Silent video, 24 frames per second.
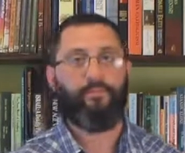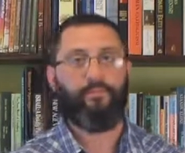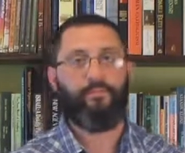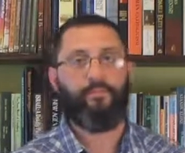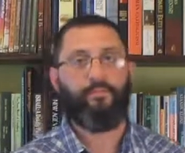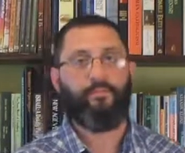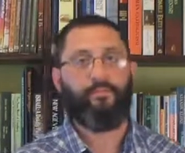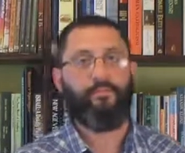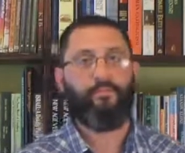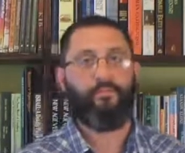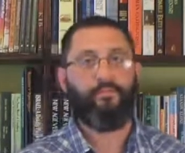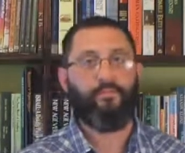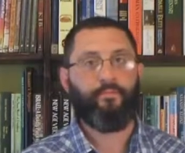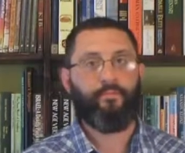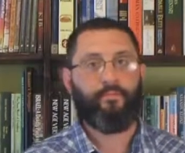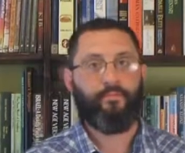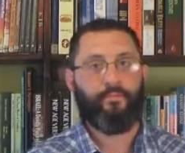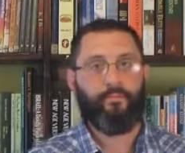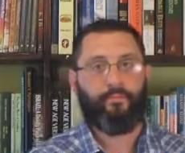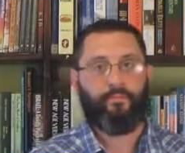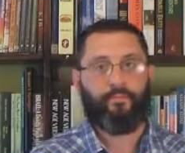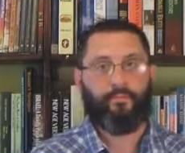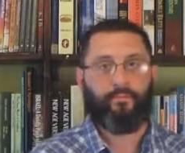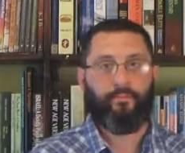
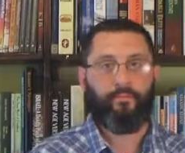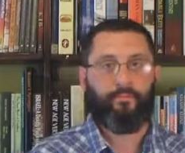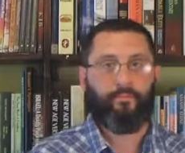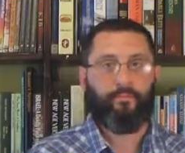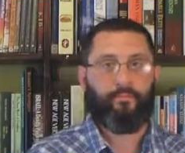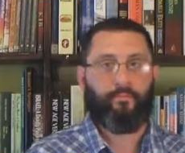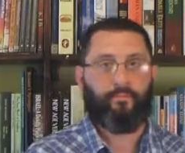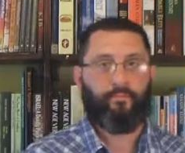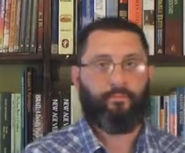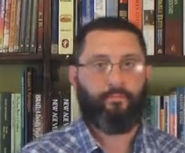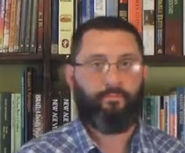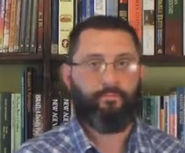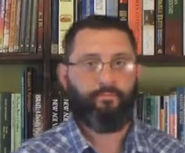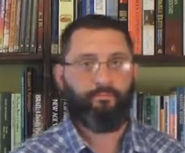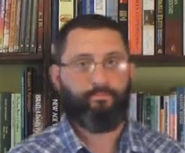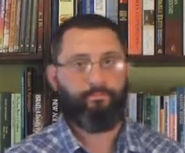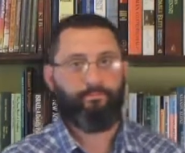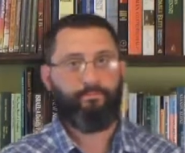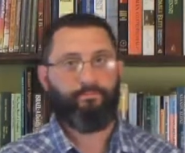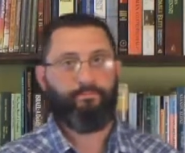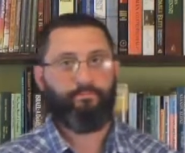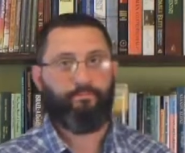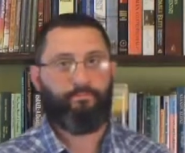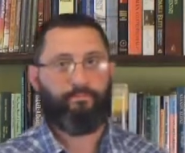
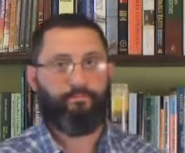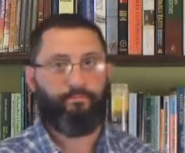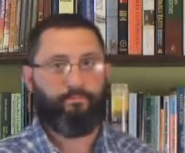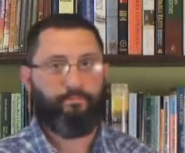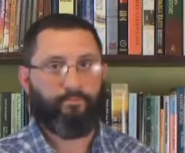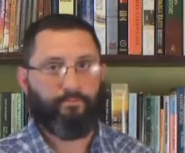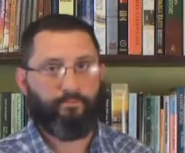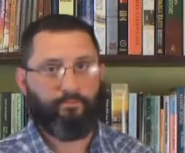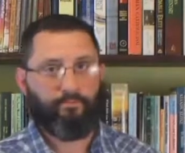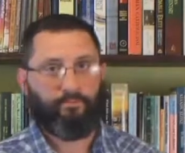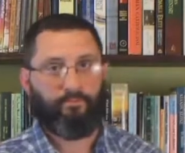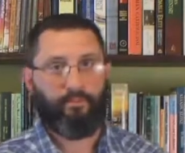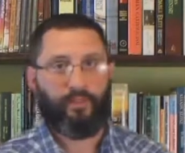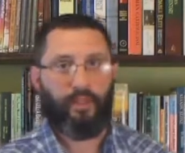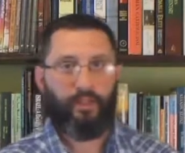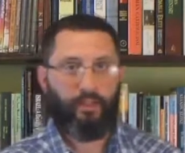No one is speaking in this clip.